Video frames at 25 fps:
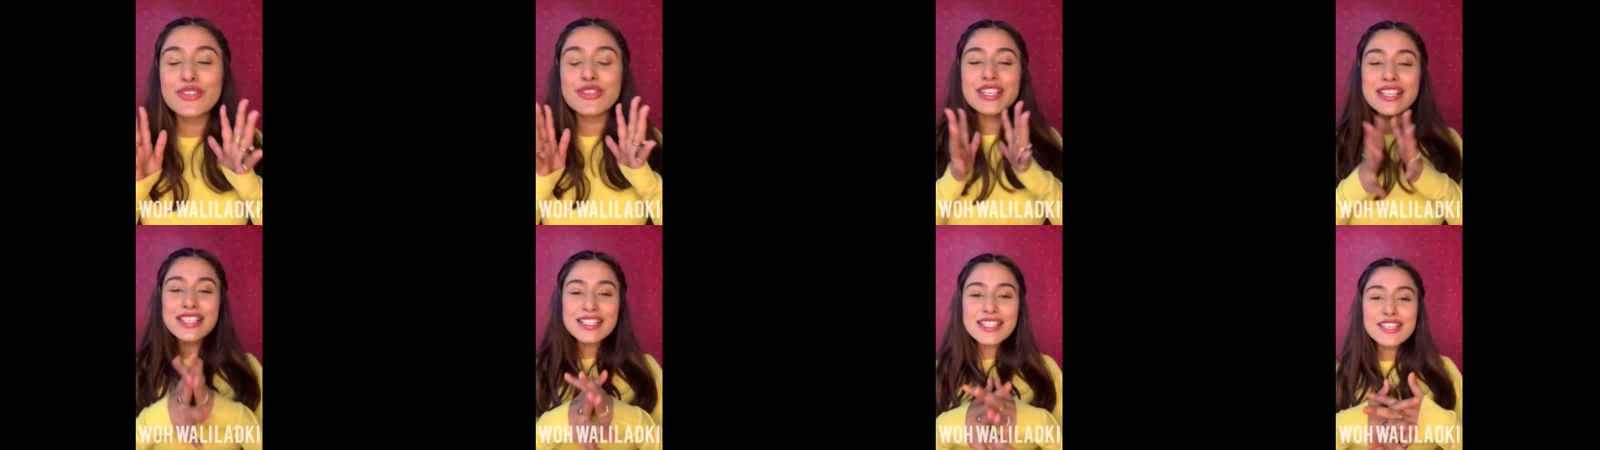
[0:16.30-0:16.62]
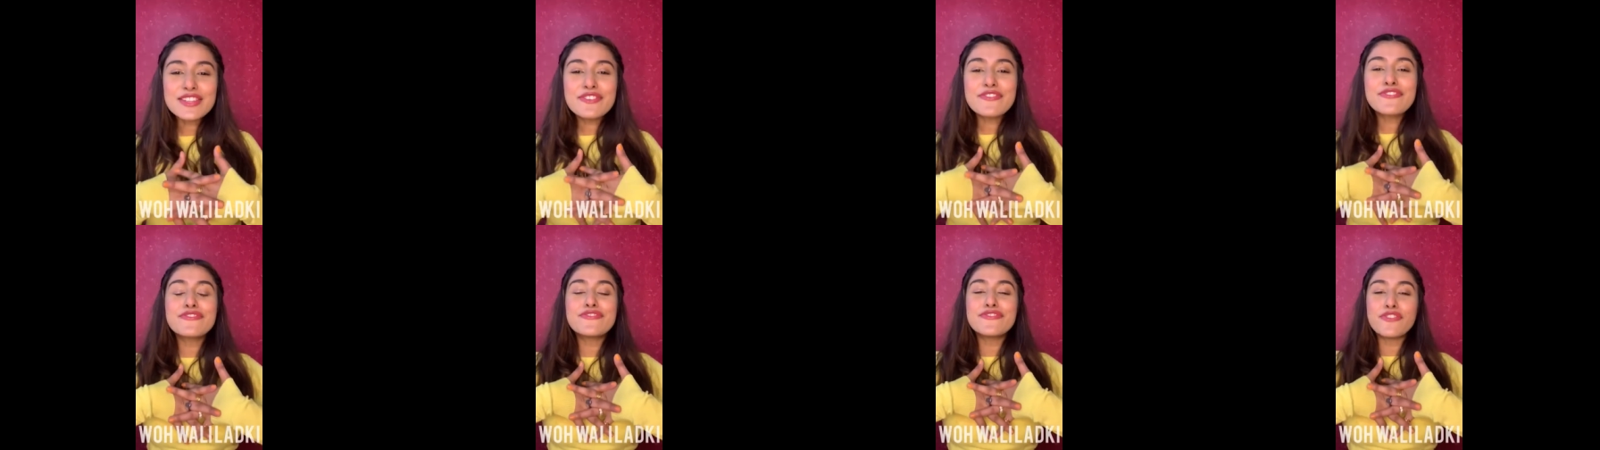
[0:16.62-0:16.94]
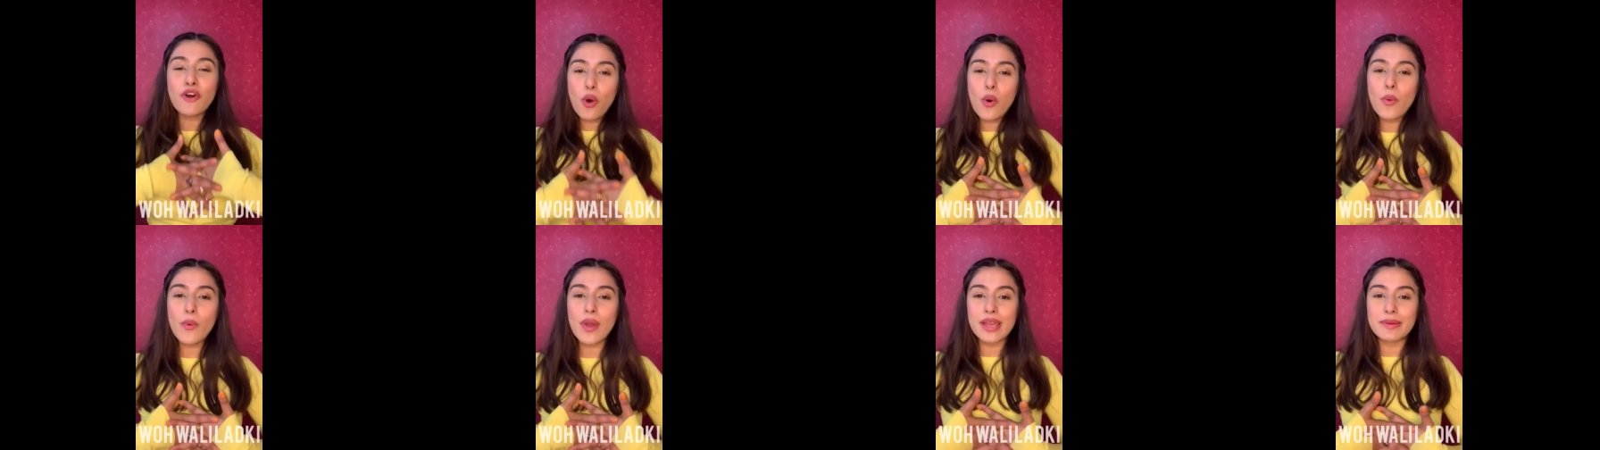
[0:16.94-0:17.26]
These are the
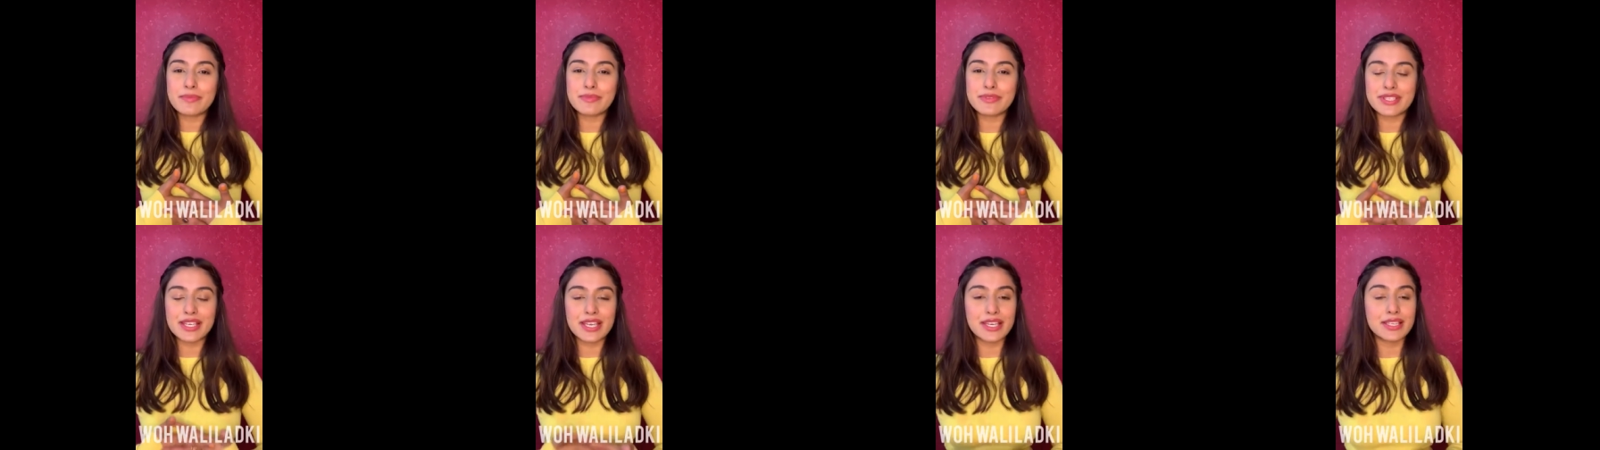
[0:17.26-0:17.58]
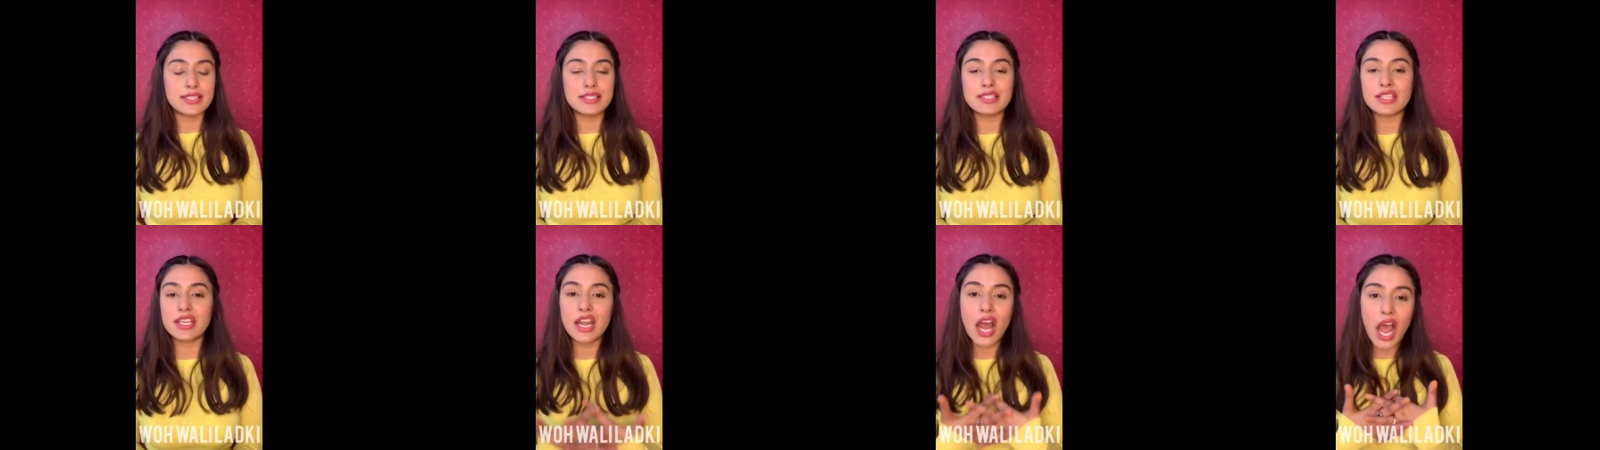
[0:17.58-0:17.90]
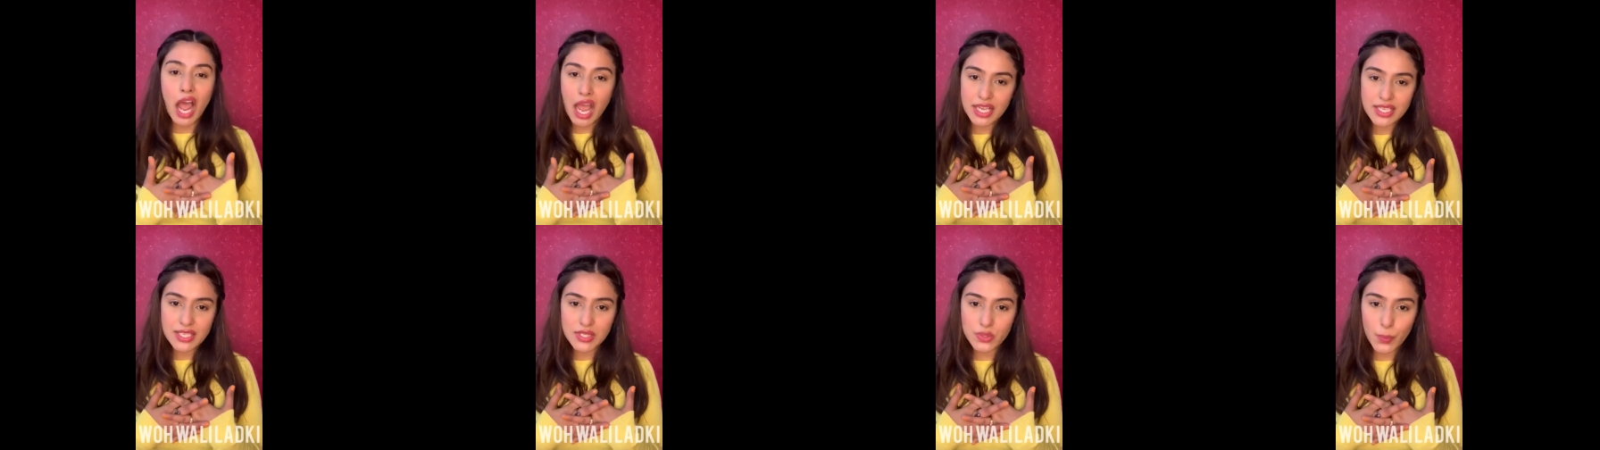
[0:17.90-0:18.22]
4 websites that
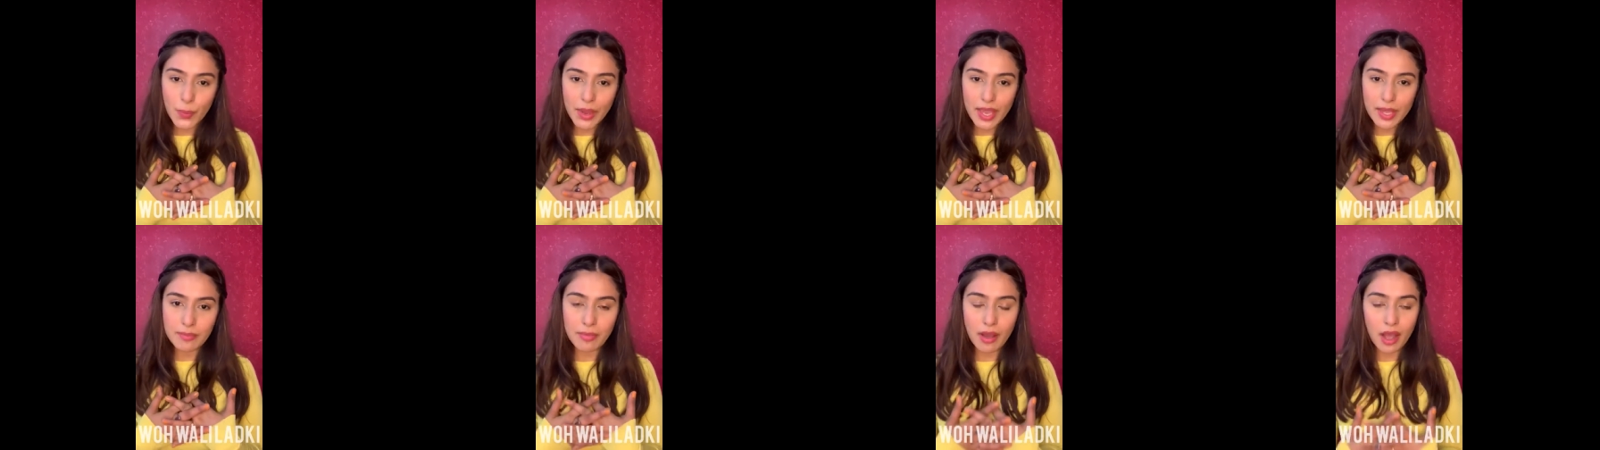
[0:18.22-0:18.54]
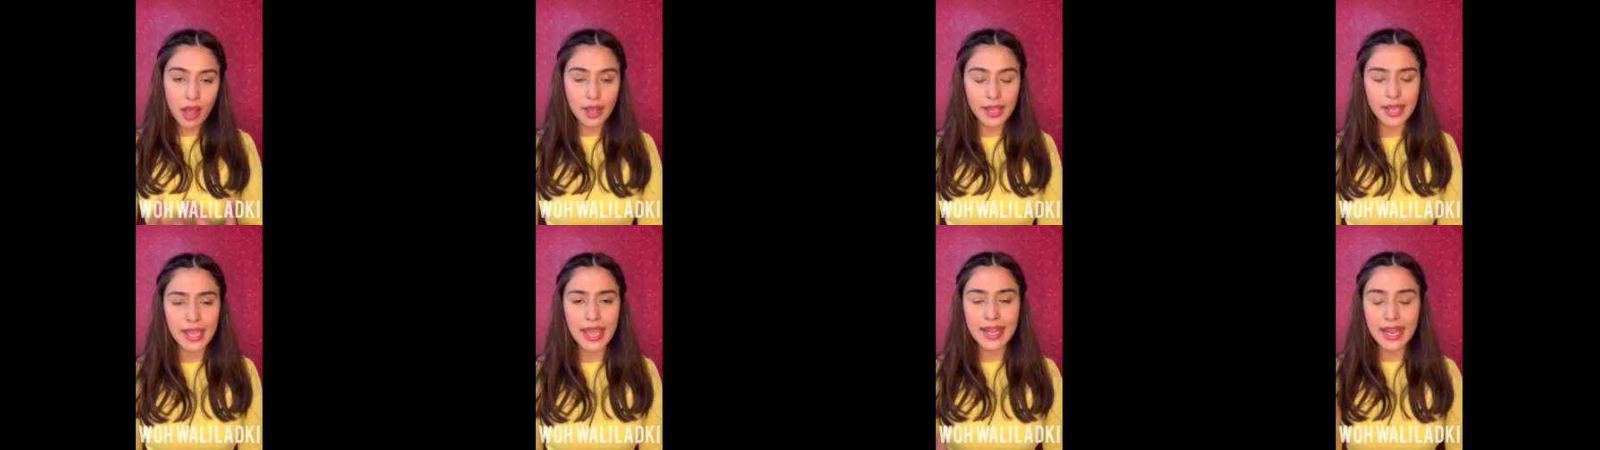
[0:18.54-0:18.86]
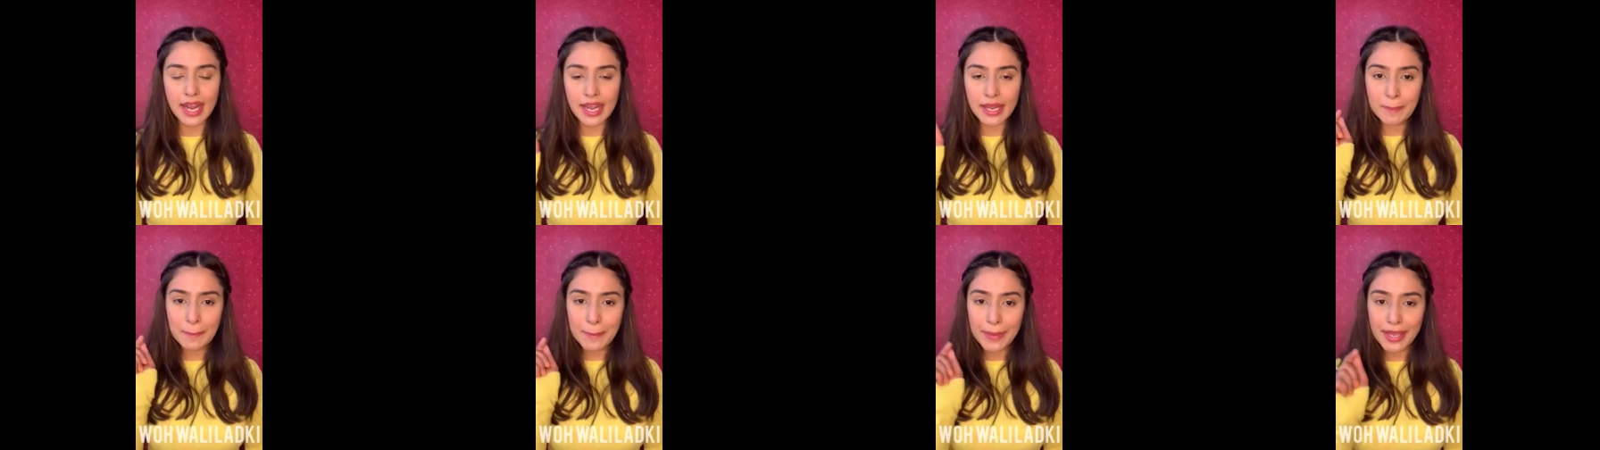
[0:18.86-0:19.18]
I swear by and
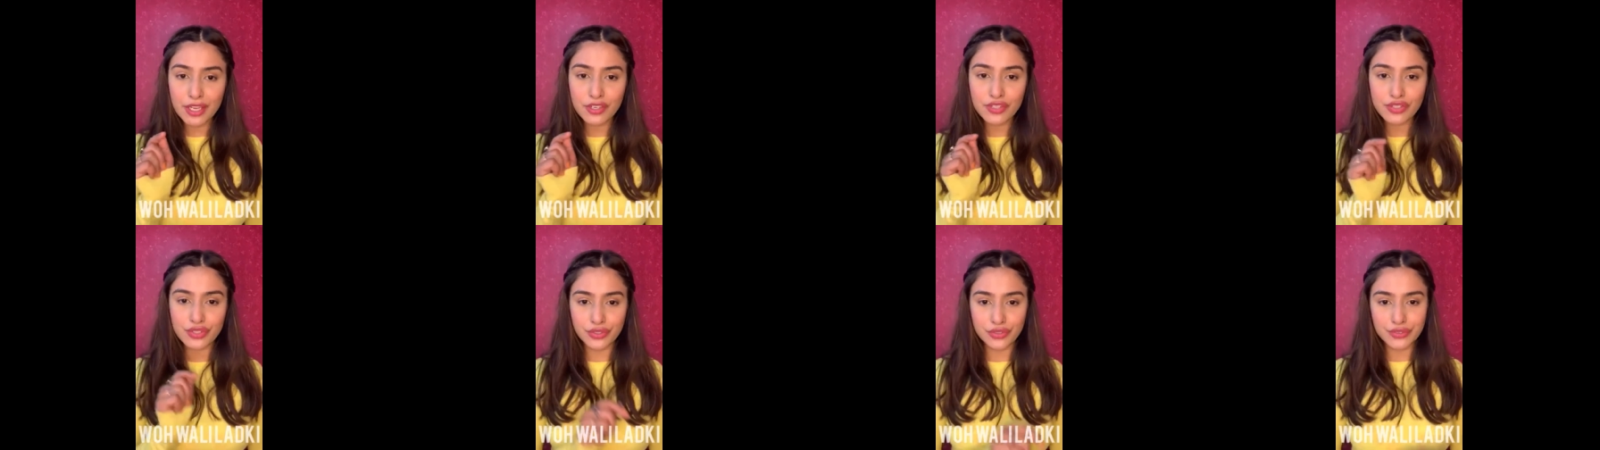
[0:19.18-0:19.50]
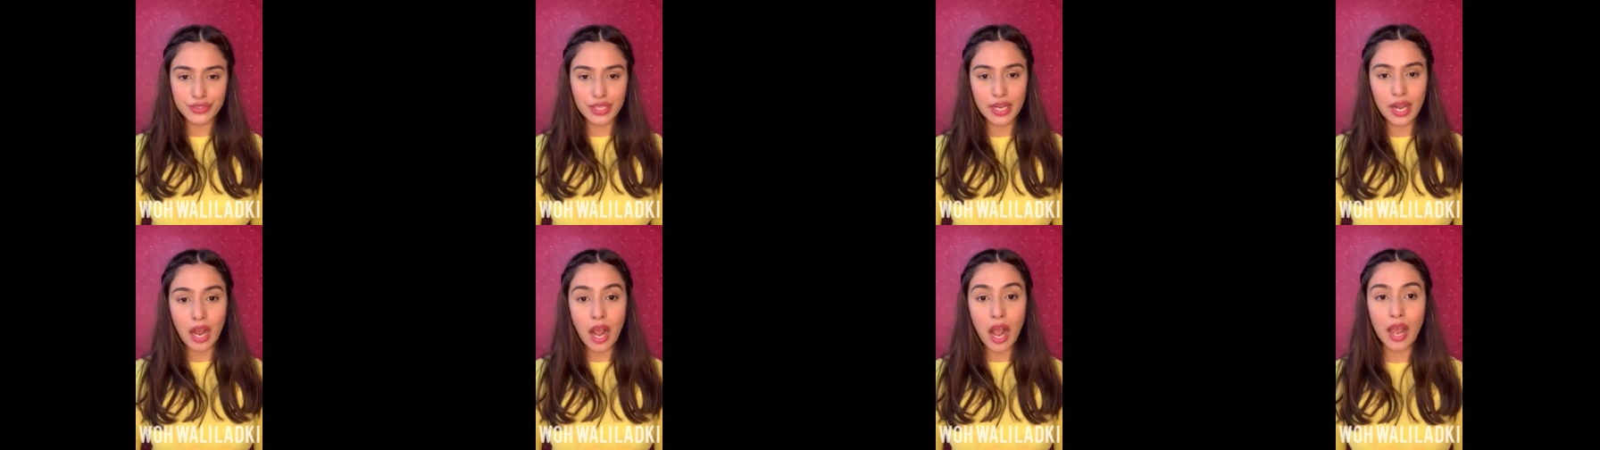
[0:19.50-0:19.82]
I make sure that